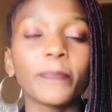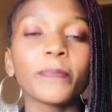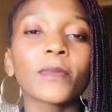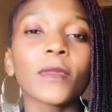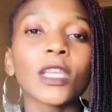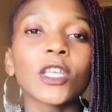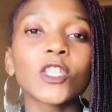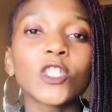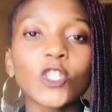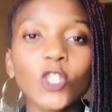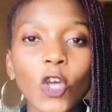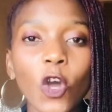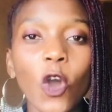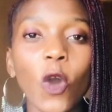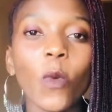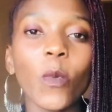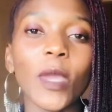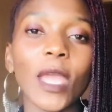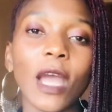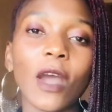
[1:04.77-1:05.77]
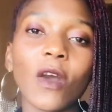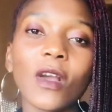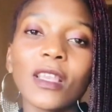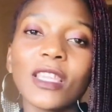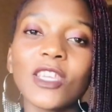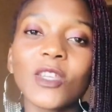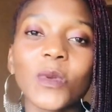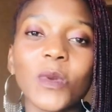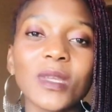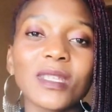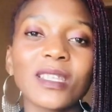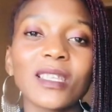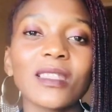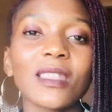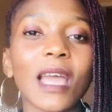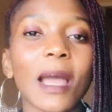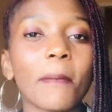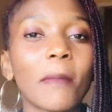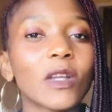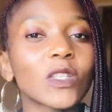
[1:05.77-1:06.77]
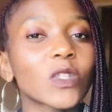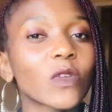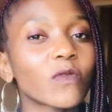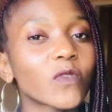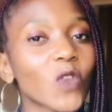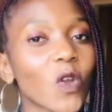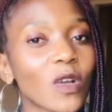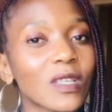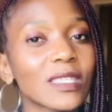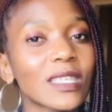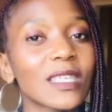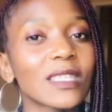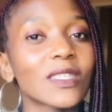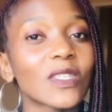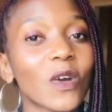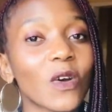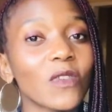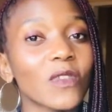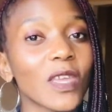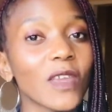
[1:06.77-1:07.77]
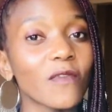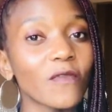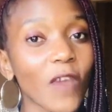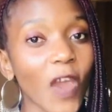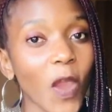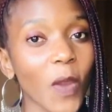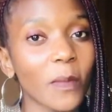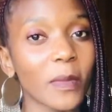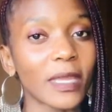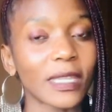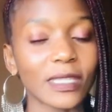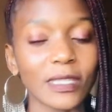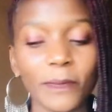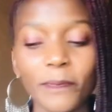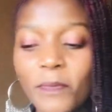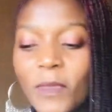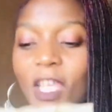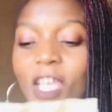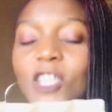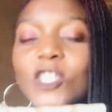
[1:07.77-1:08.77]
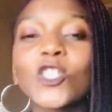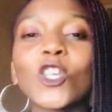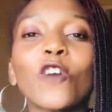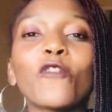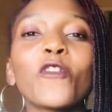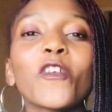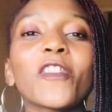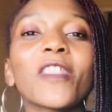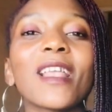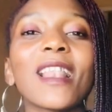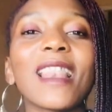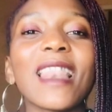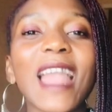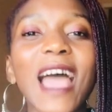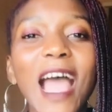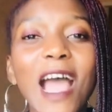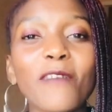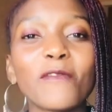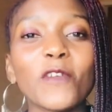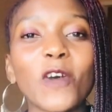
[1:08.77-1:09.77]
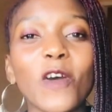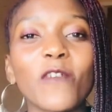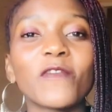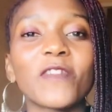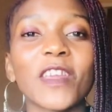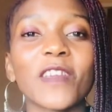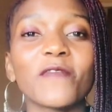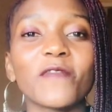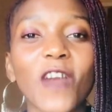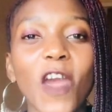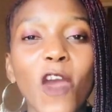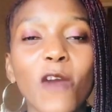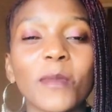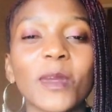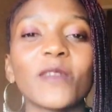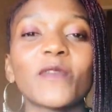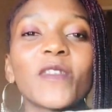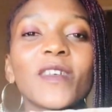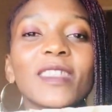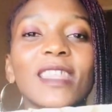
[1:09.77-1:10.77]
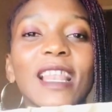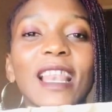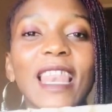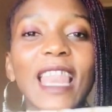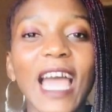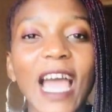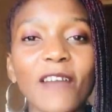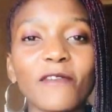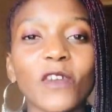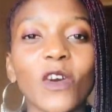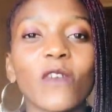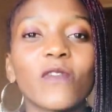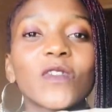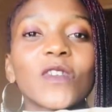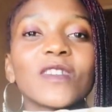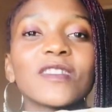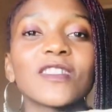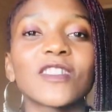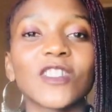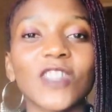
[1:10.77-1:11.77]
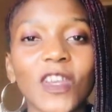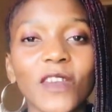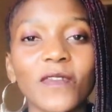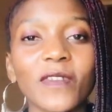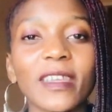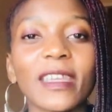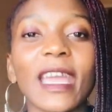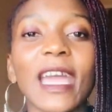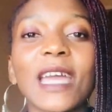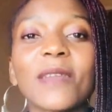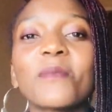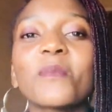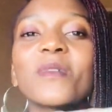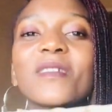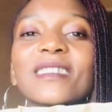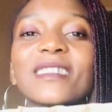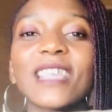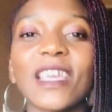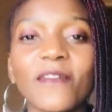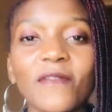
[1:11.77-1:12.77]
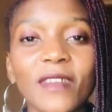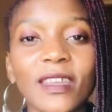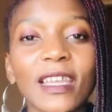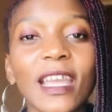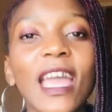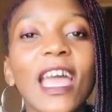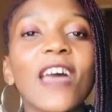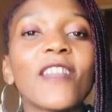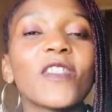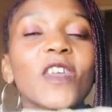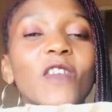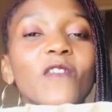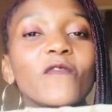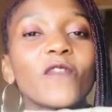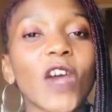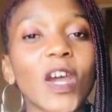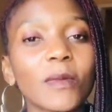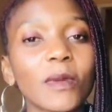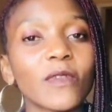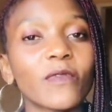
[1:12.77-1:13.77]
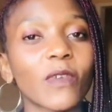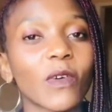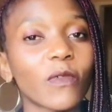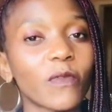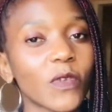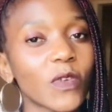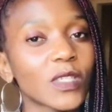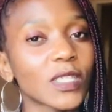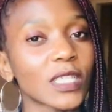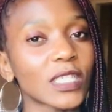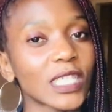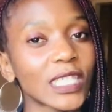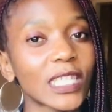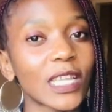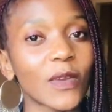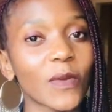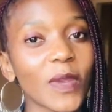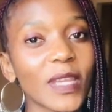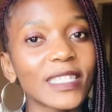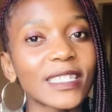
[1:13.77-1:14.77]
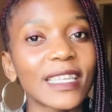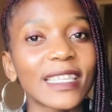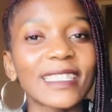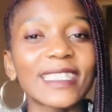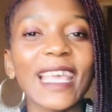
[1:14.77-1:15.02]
So we are only increasing the amount of toxins on the environment. So for the love of the environment, for the love of conserving and preserving the environment for future generations,